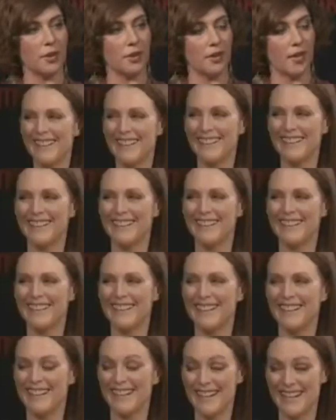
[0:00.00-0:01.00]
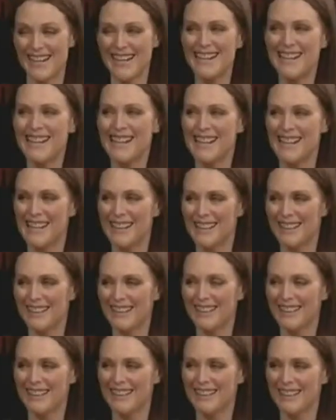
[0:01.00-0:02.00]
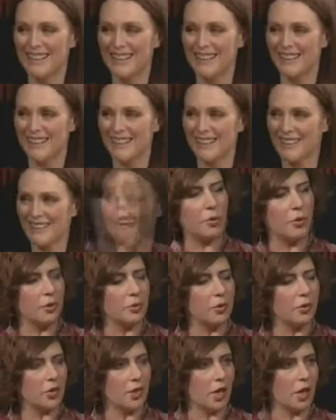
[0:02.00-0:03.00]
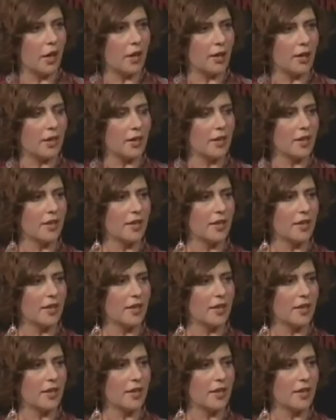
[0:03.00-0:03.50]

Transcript: And that was one of the things that you liked about it. And this movie is how people talk,